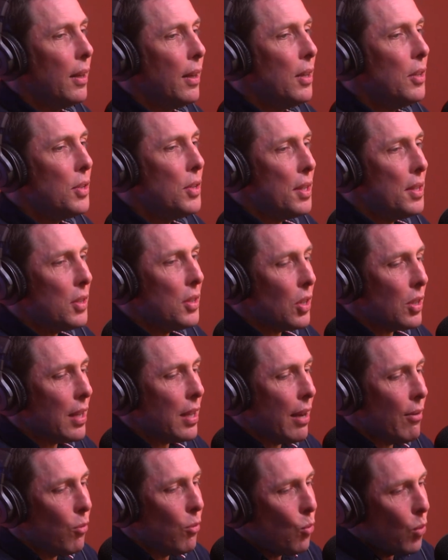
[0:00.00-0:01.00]
you didn't just
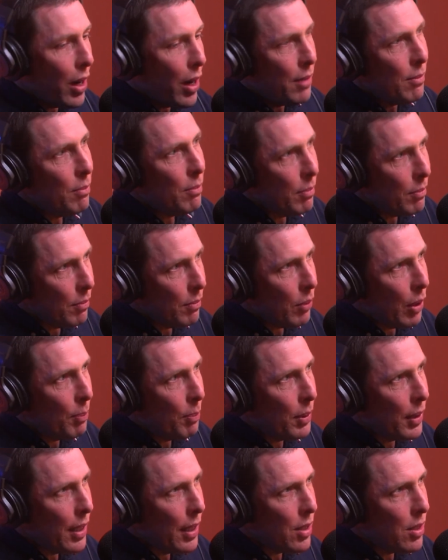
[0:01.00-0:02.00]
have one
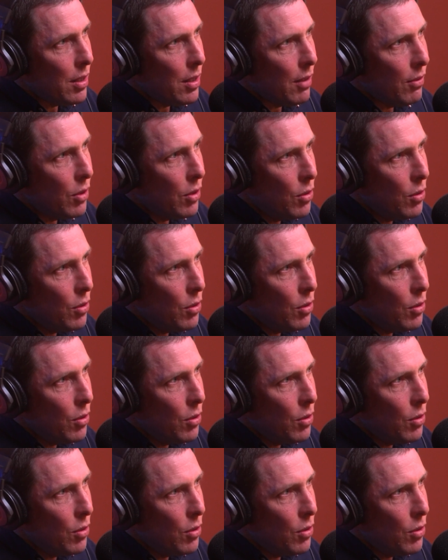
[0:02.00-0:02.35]
population of